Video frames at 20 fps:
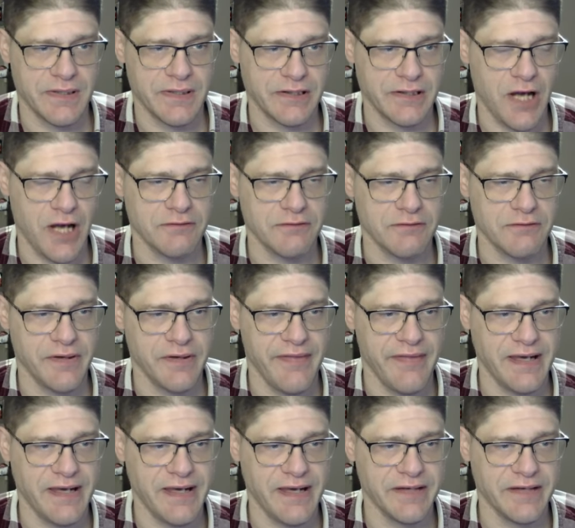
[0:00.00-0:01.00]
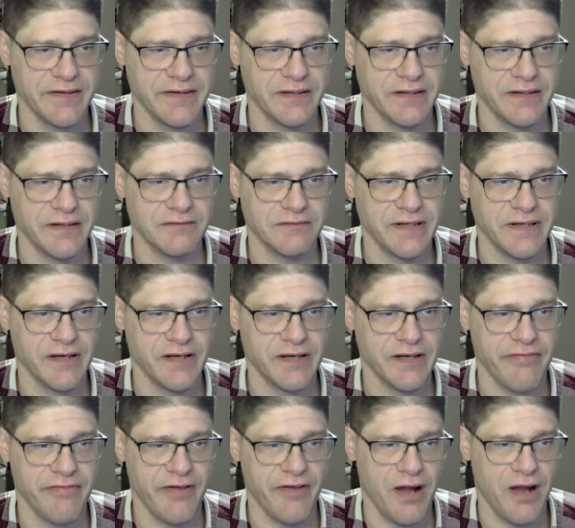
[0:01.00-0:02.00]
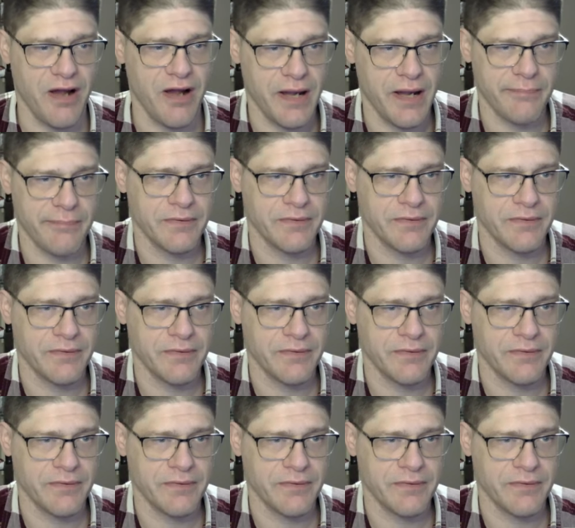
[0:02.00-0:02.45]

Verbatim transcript: got rid of that idea right off the hop.